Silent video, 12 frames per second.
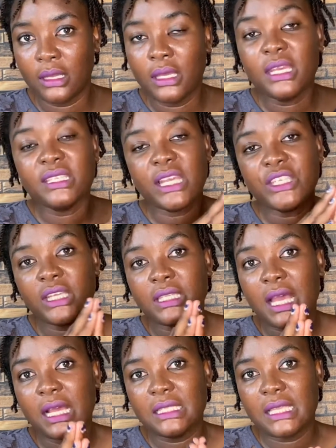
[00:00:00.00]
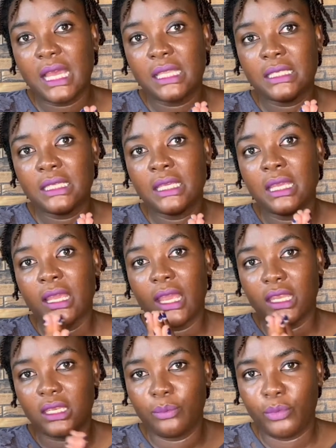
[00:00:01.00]
such as anxiety
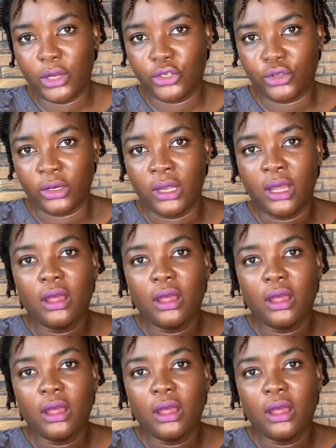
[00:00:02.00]
and depression.